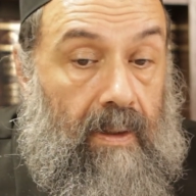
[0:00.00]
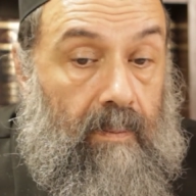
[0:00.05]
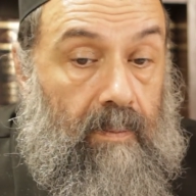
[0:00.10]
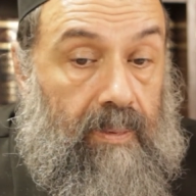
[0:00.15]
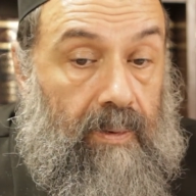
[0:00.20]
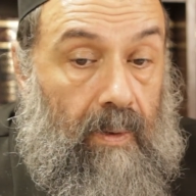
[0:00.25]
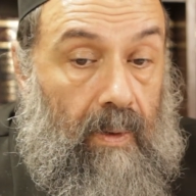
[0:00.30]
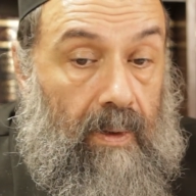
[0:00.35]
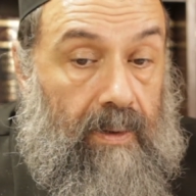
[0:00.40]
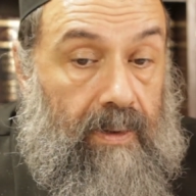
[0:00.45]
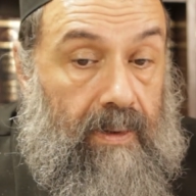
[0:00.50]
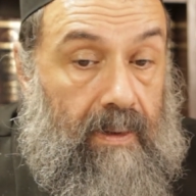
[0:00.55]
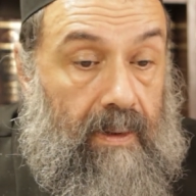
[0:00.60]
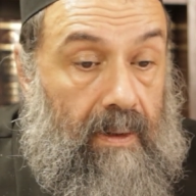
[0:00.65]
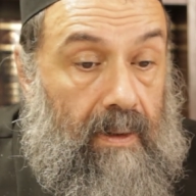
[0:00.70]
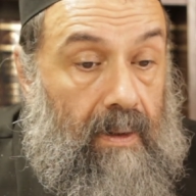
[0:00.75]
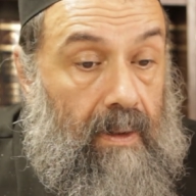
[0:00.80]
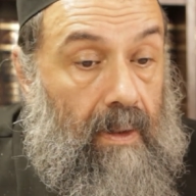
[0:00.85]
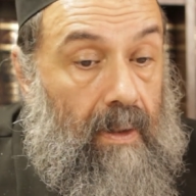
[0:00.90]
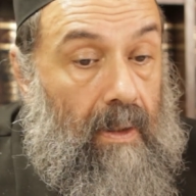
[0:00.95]
brought
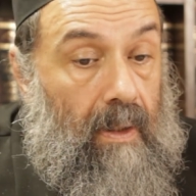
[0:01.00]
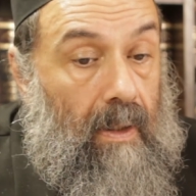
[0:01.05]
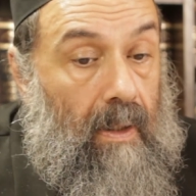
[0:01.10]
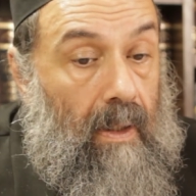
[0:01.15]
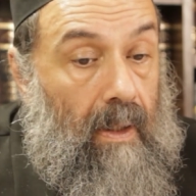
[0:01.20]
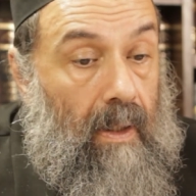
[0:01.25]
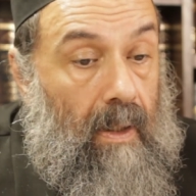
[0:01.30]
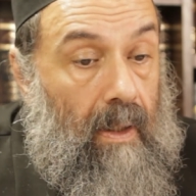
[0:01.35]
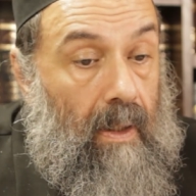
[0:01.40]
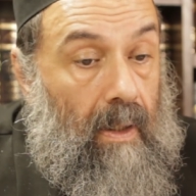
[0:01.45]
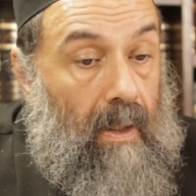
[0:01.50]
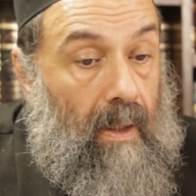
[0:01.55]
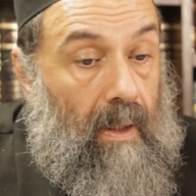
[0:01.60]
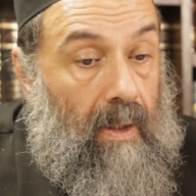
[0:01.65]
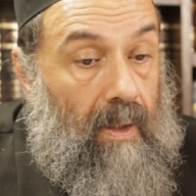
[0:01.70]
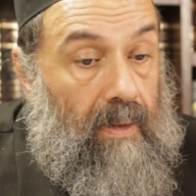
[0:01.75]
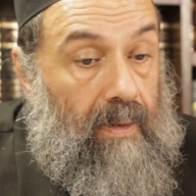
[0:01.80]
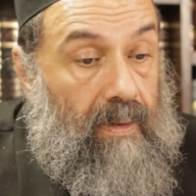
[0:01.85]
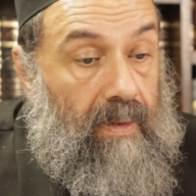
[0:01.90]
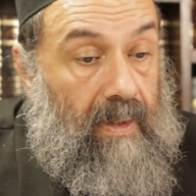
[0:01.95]

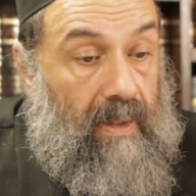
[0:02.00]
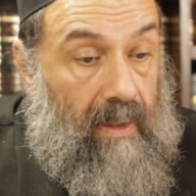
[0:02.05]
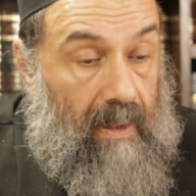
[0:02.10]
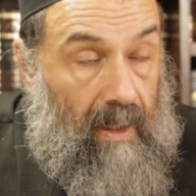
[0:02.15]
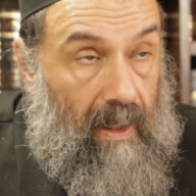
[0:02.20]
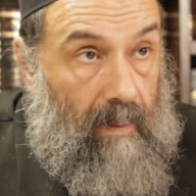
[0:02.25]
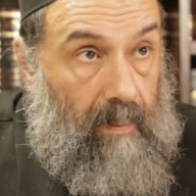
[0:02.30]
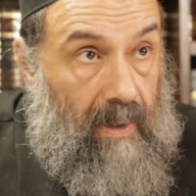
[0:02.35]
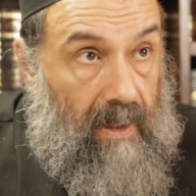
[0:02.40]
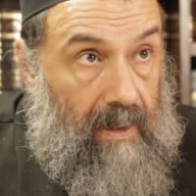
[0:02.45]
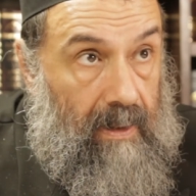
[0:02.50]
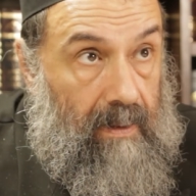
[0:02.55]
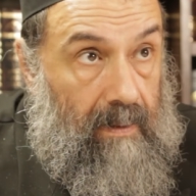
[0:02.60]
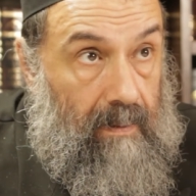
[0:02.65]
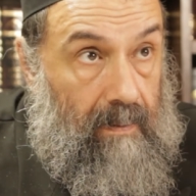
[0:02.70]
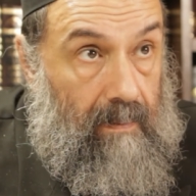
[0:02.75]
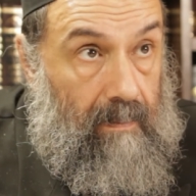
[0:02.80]
the Gabbai,